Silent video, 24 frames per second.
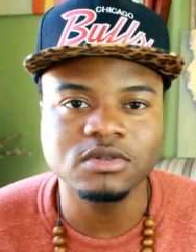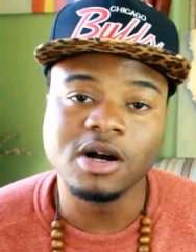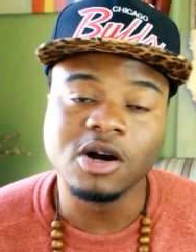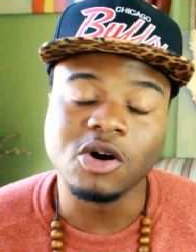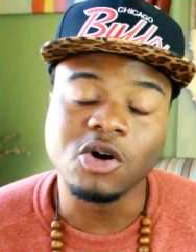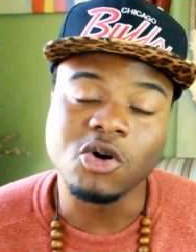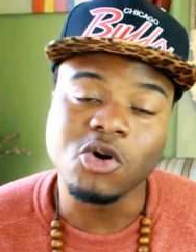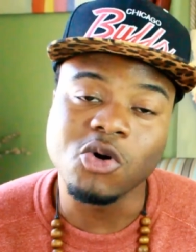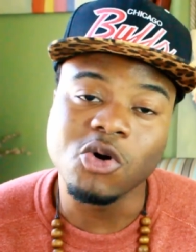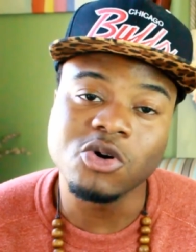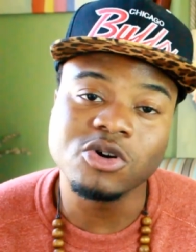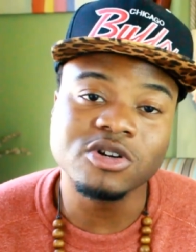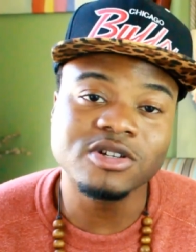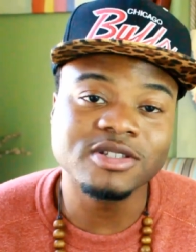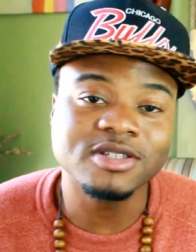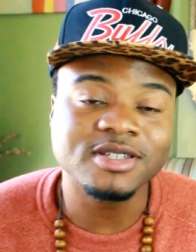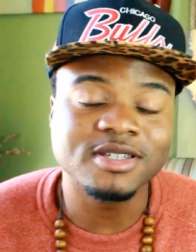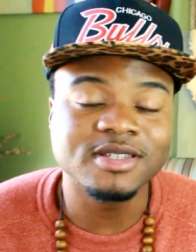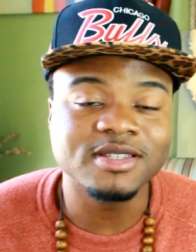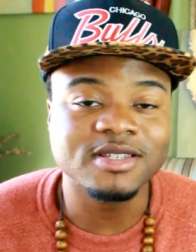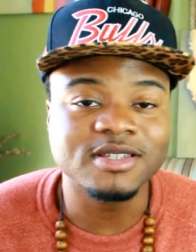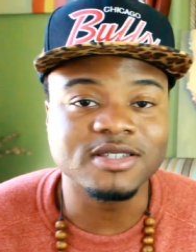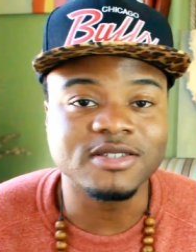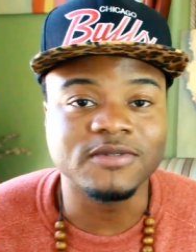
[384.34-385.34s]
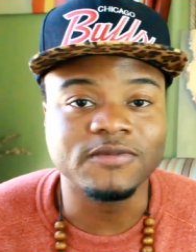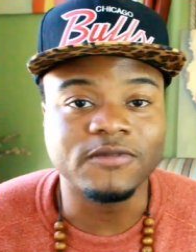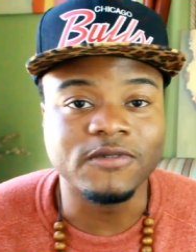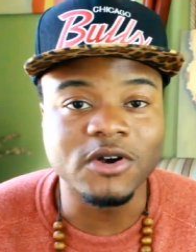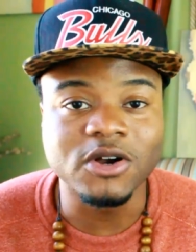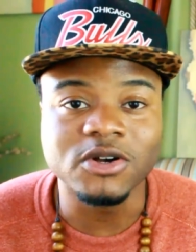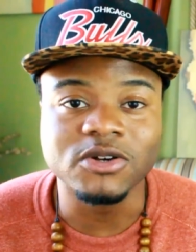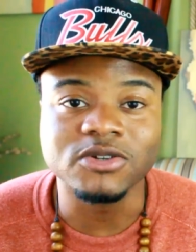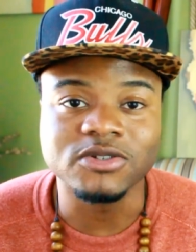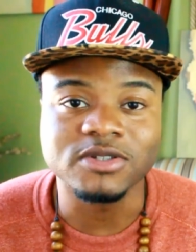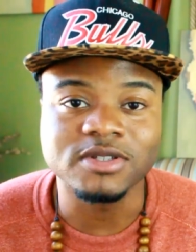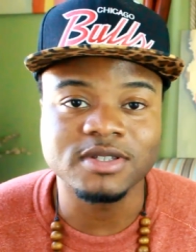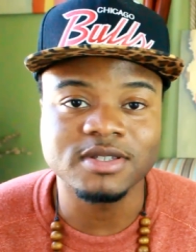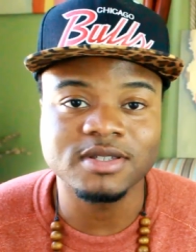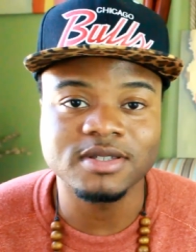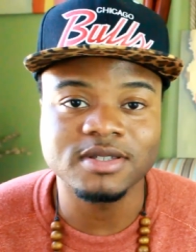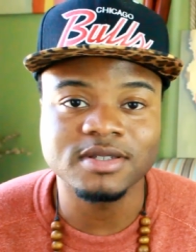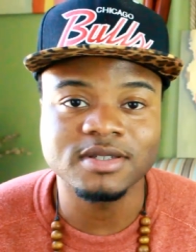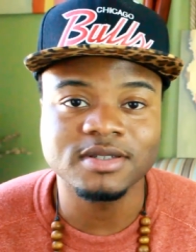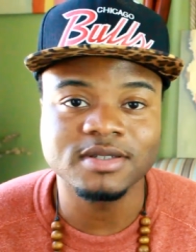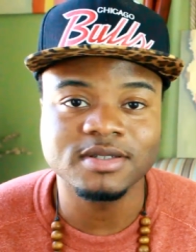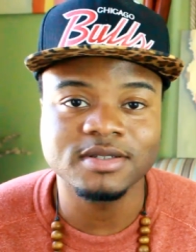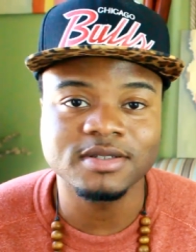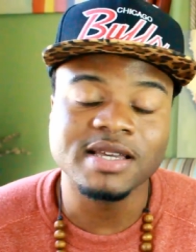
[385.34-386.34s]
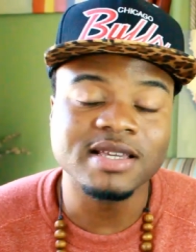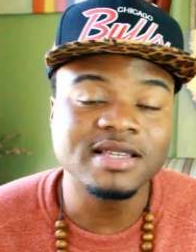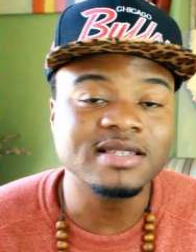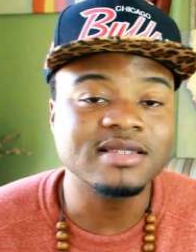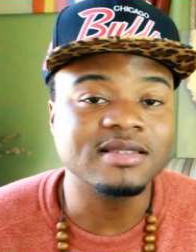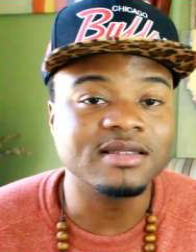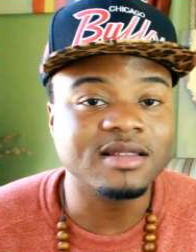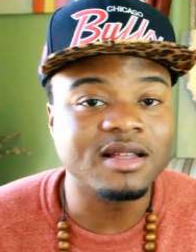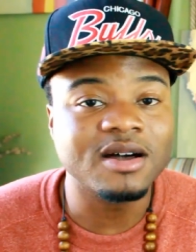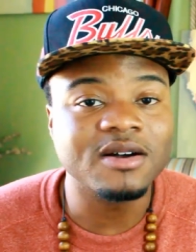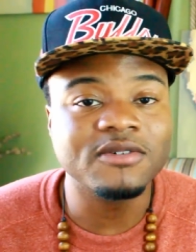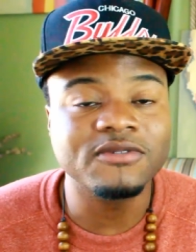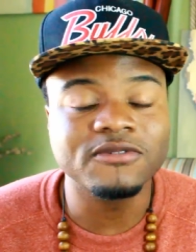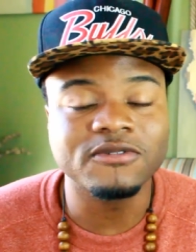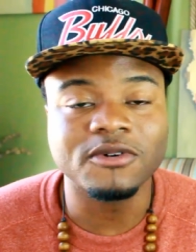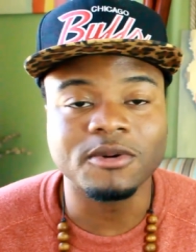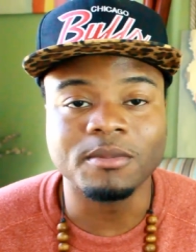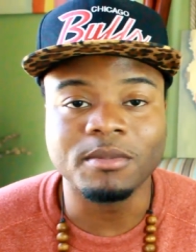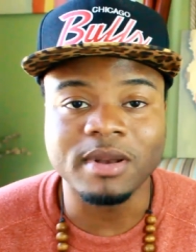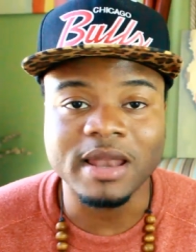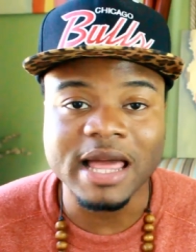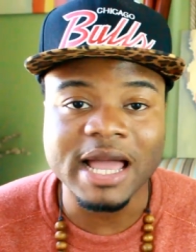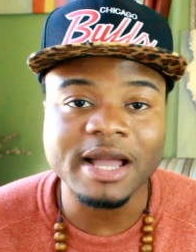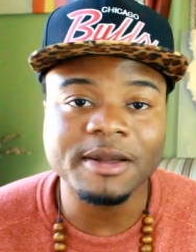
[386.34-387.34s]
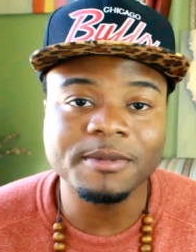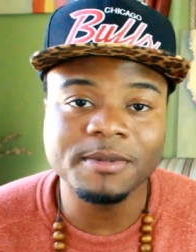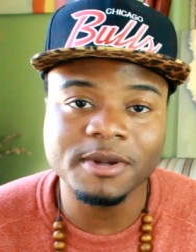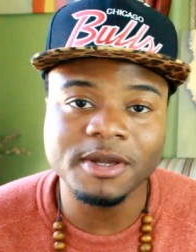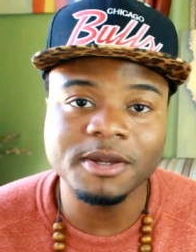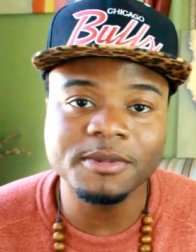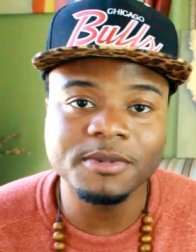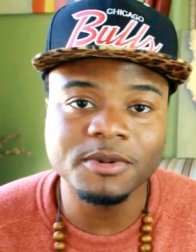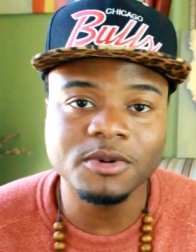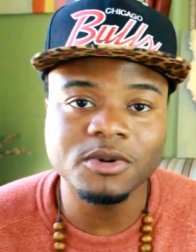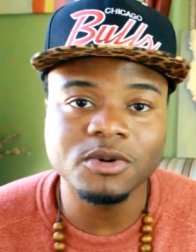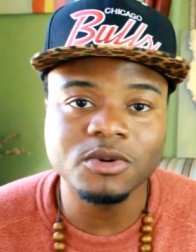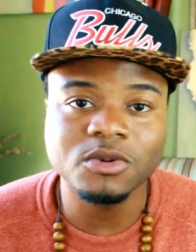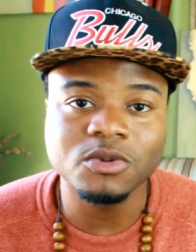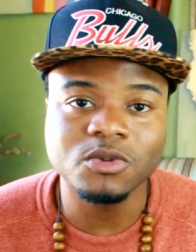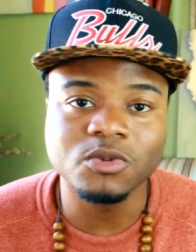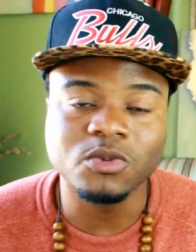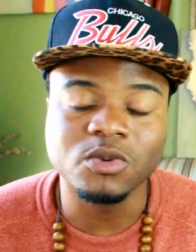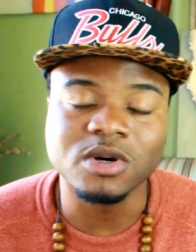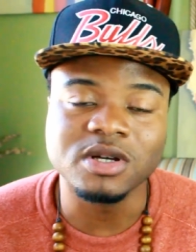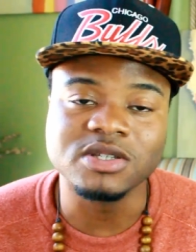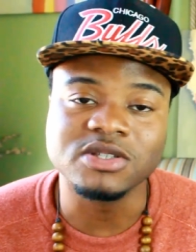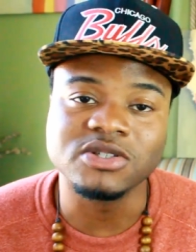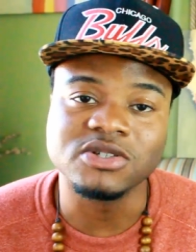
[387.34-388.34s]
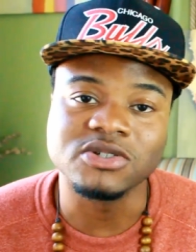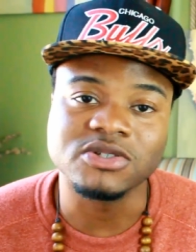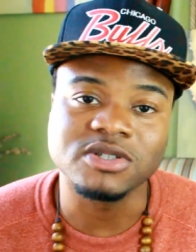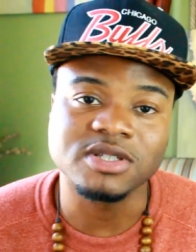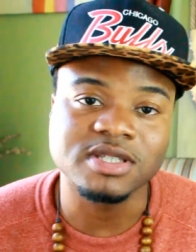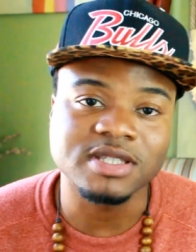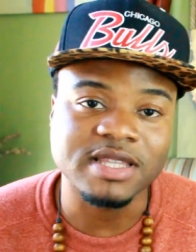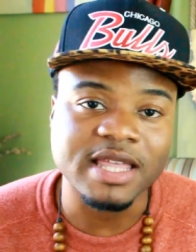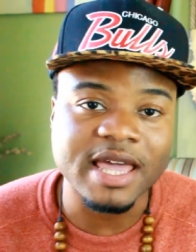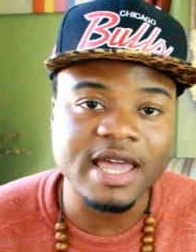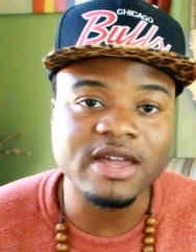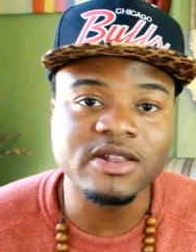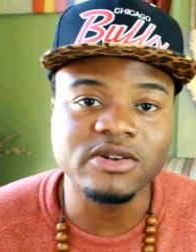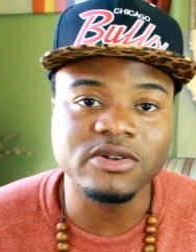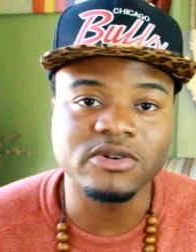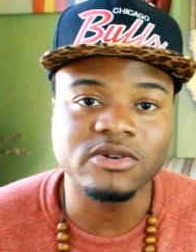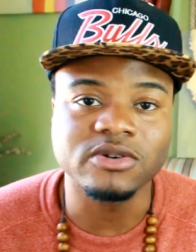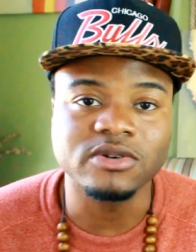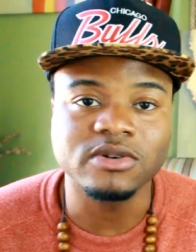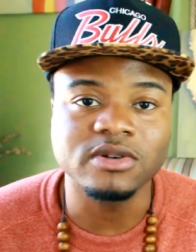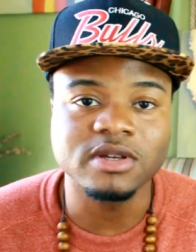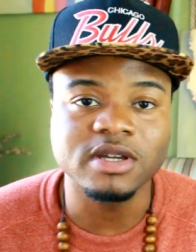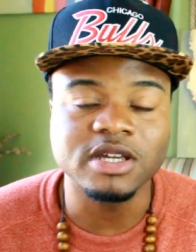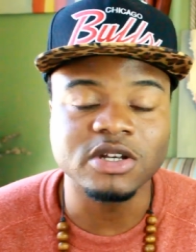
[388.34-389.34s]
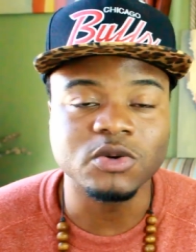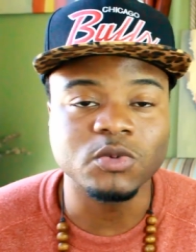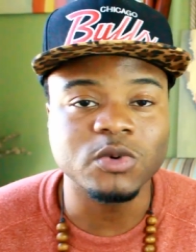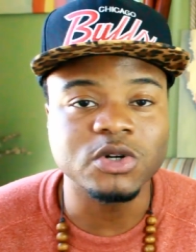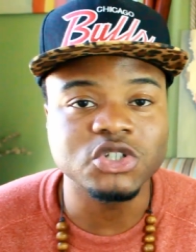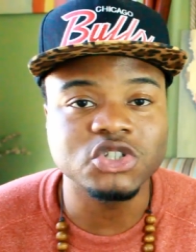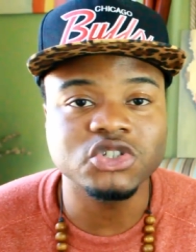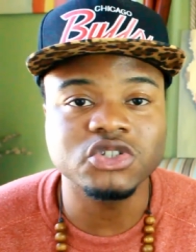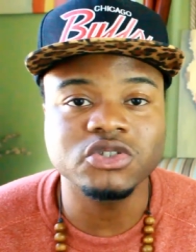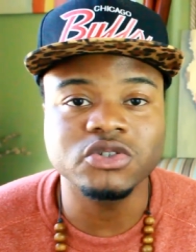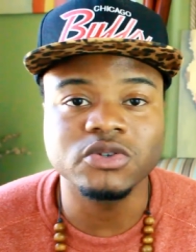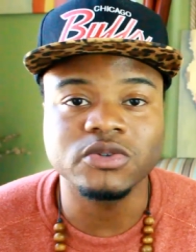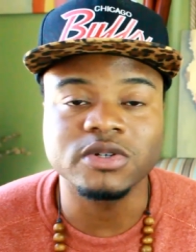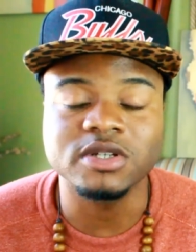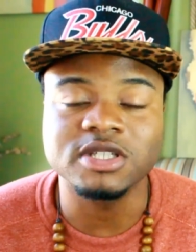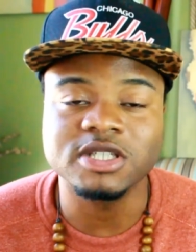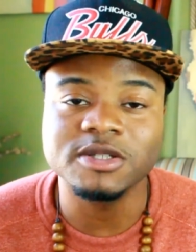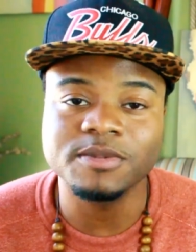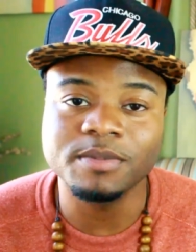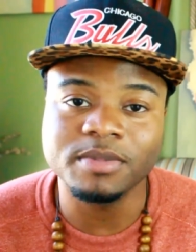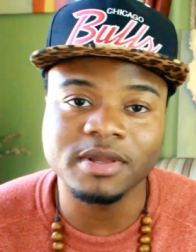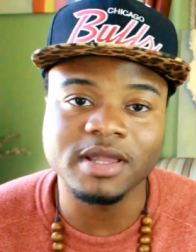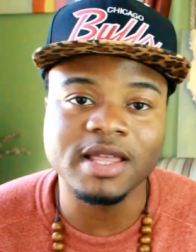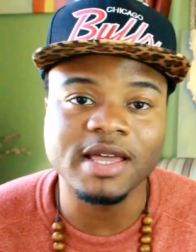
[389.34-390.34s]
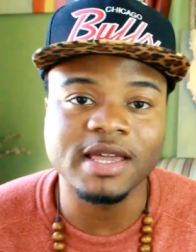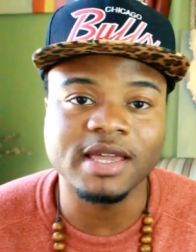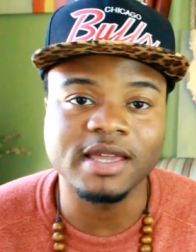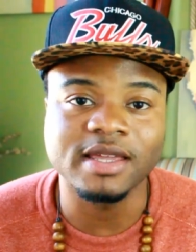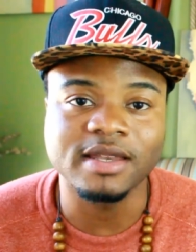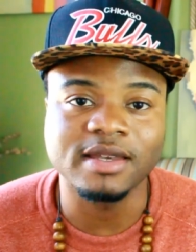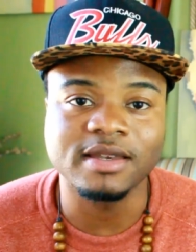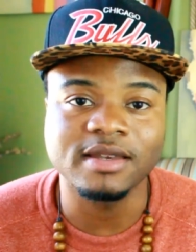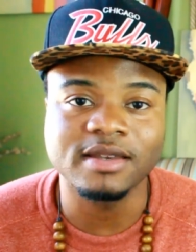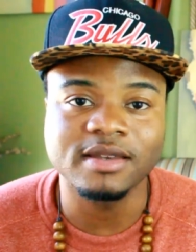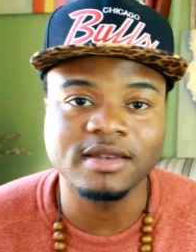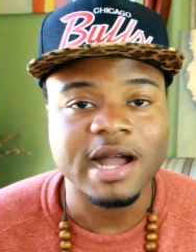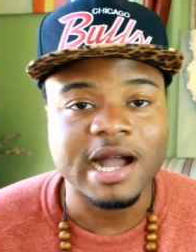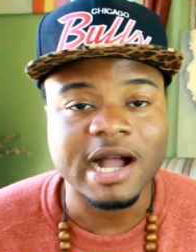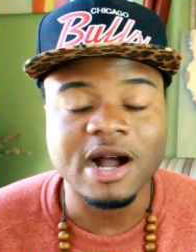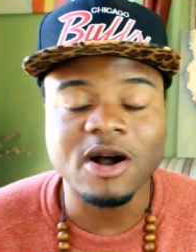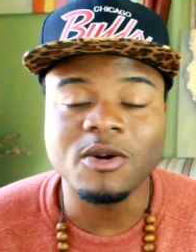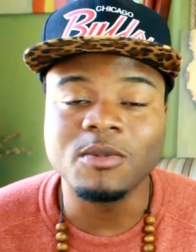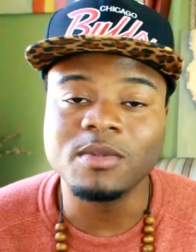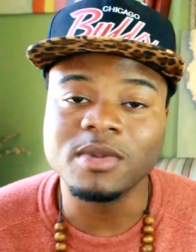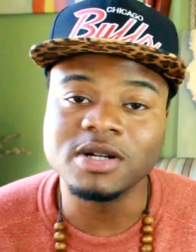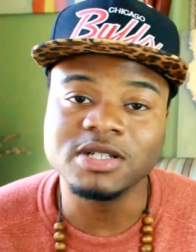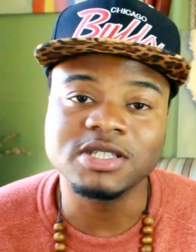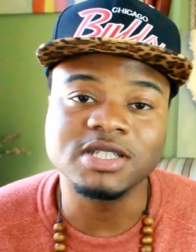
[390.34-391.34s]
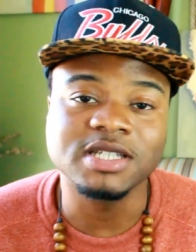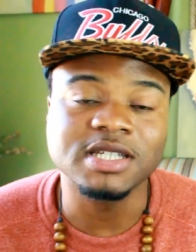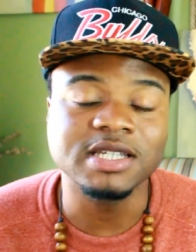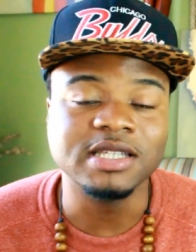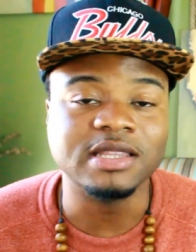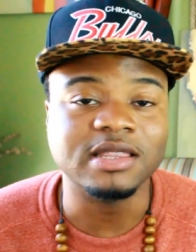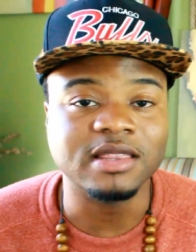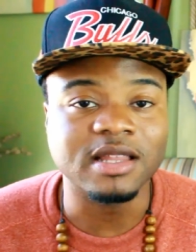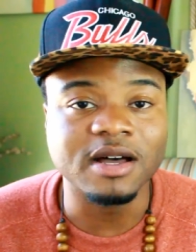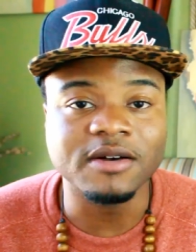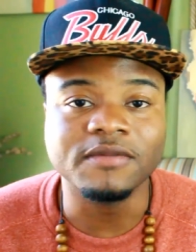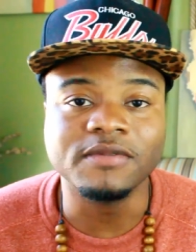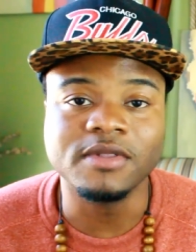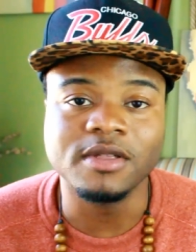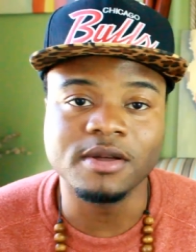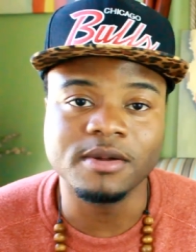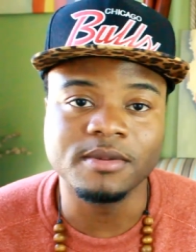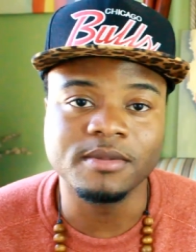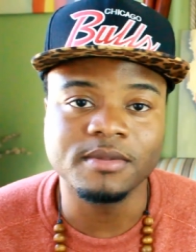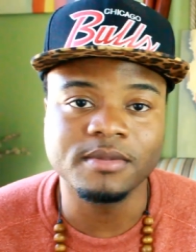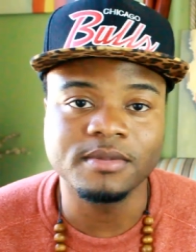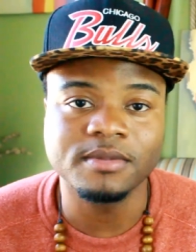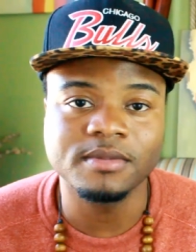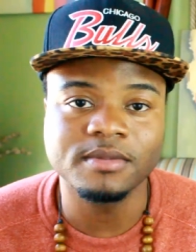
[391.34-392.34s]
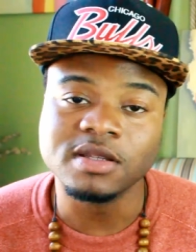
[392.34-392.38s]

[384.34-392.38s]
According to this verse, his love for black people was their standard in which to explain how much he loved them.